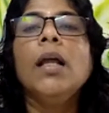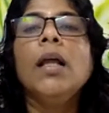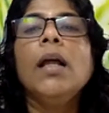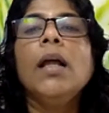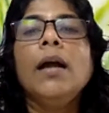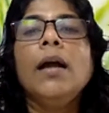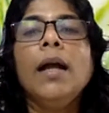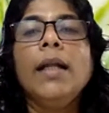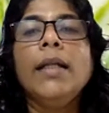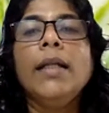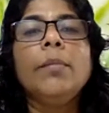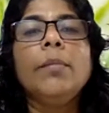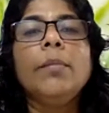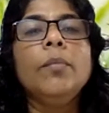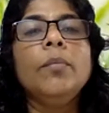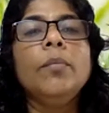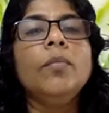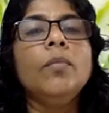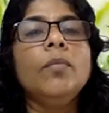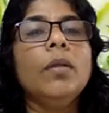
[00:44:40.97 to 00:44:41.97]

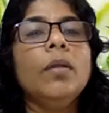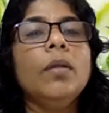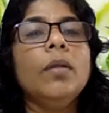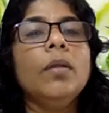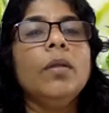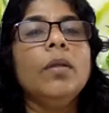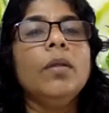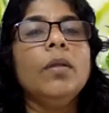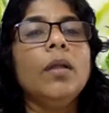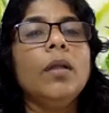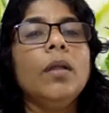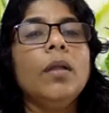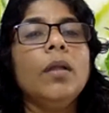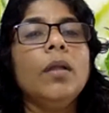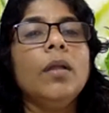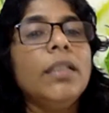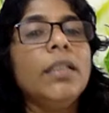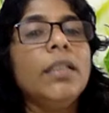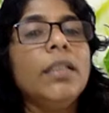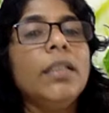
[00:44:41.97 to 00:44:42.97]
item, actually the
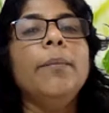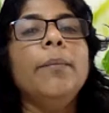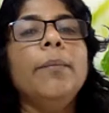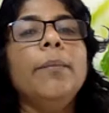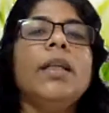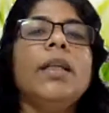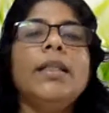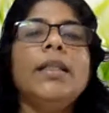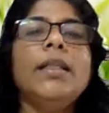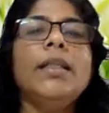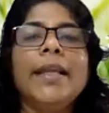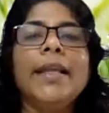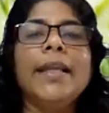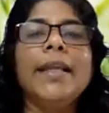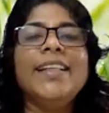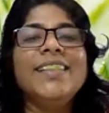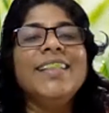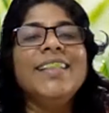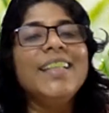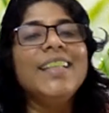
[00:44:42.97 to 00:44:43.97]
important thing
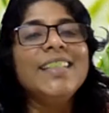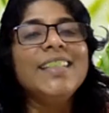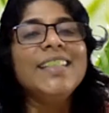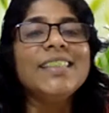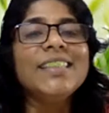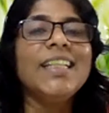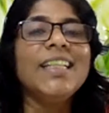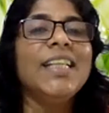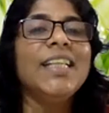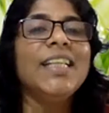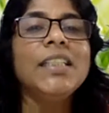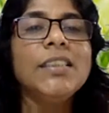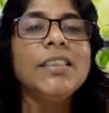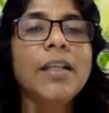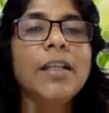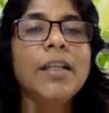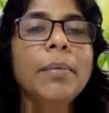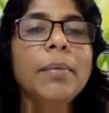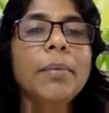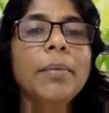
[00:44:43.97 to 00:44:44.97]
is in this
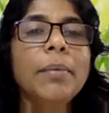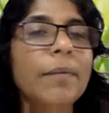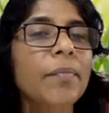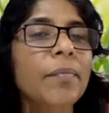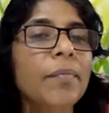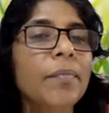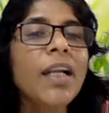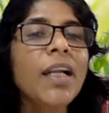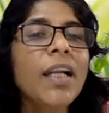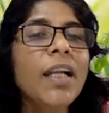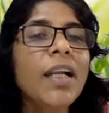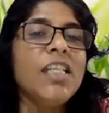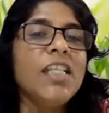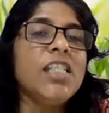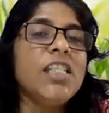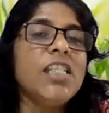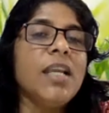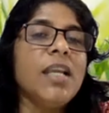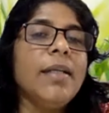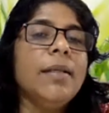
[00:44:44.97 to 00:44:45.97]
chapter, test
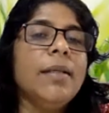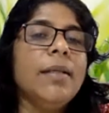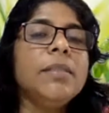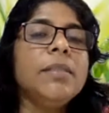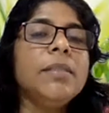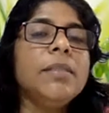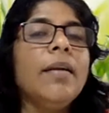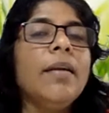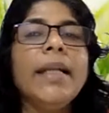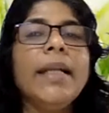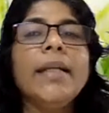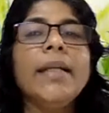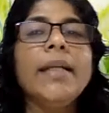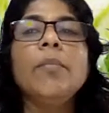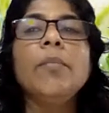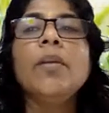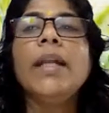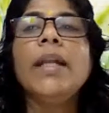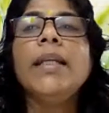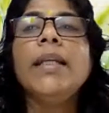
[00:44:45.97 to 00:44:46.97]
items and item
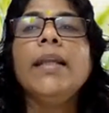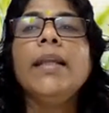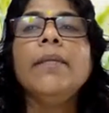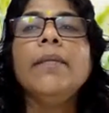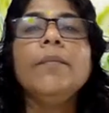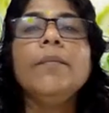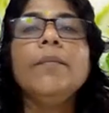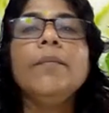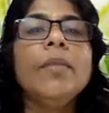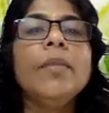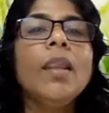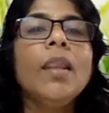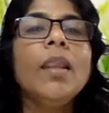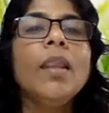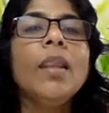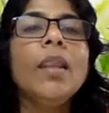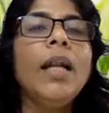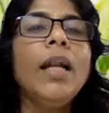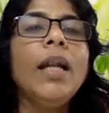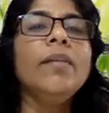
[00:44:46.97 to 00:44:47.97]
writing
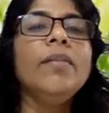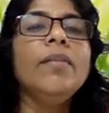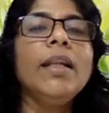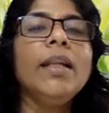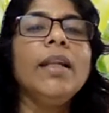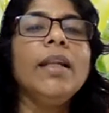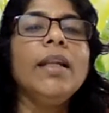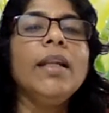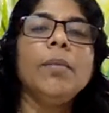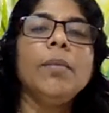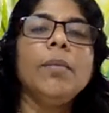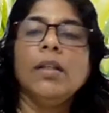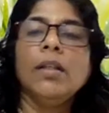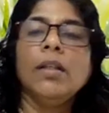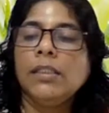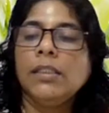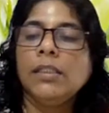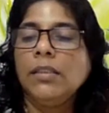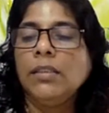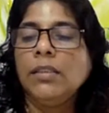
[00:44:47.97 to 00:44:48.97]
And even item
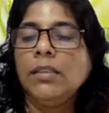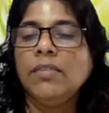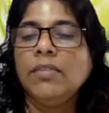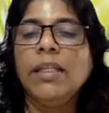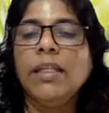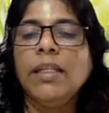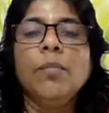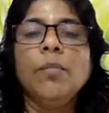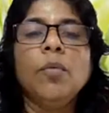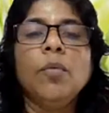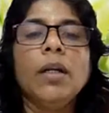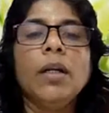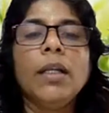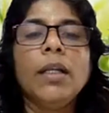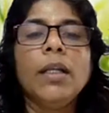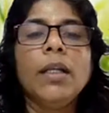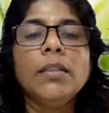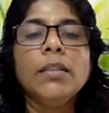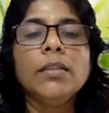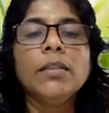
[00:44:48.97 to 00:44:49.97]
analysis is very important.
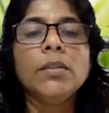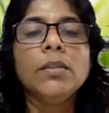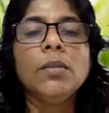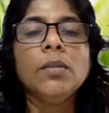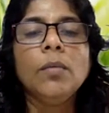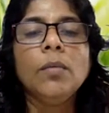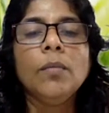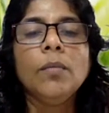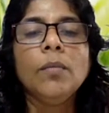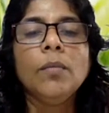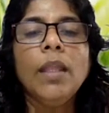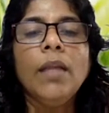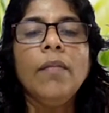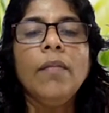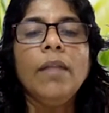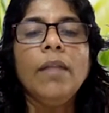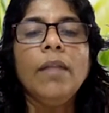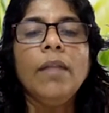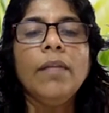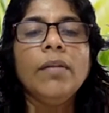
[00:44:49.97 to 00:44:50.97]
So
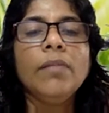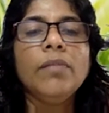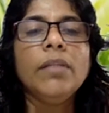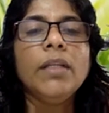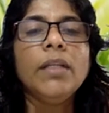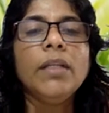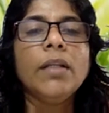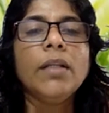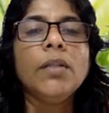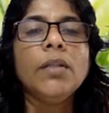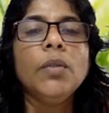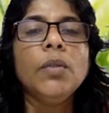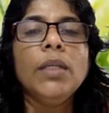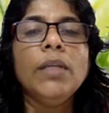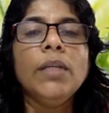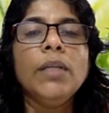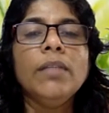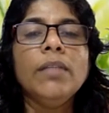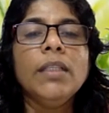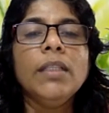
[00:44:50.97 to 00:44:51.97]
whenever we are doing
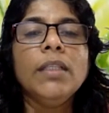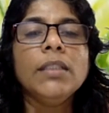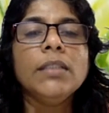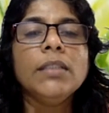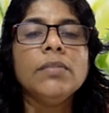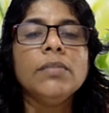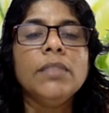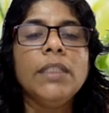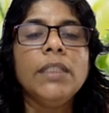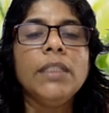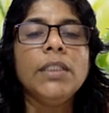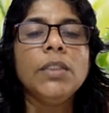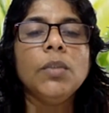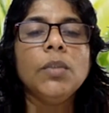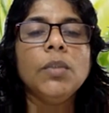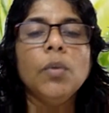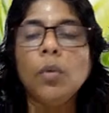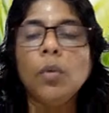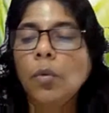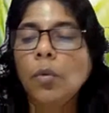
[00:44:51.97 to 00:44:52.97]
with this, we need to
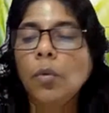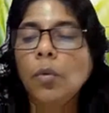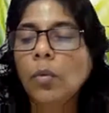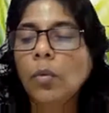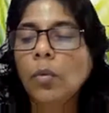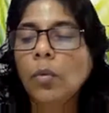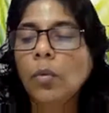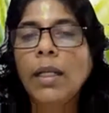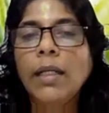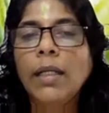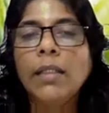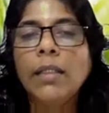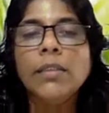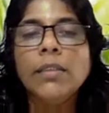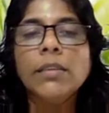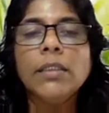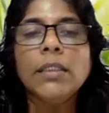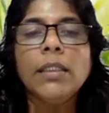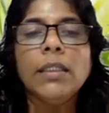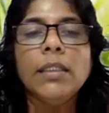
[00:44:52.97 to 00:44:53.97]
go and
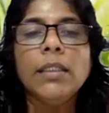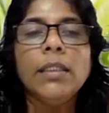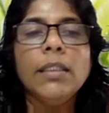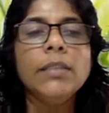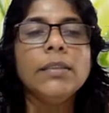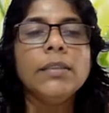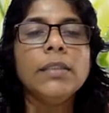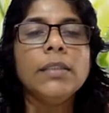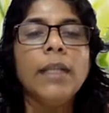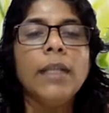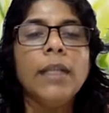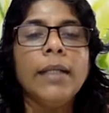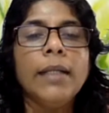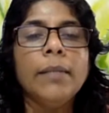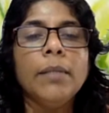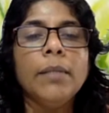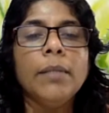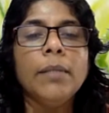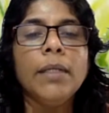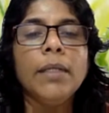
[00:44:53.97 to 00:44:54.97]
see this item
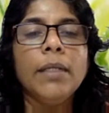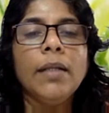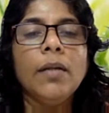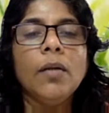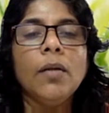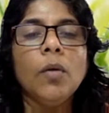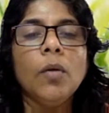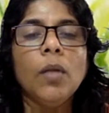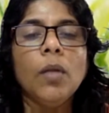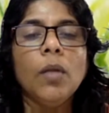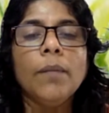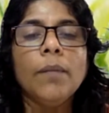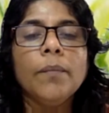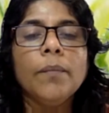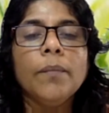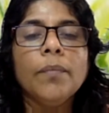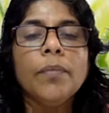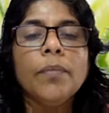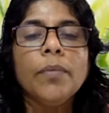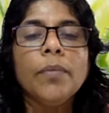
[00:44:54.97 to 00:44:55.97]
rating and
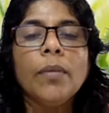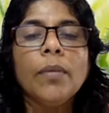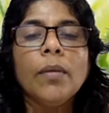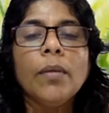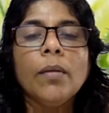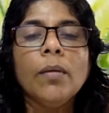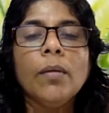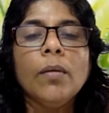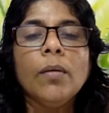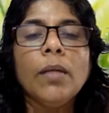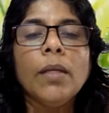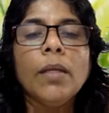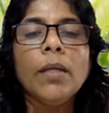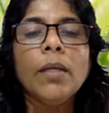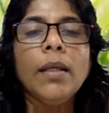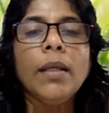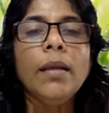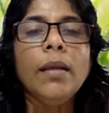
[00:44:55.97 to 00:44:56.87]
okay.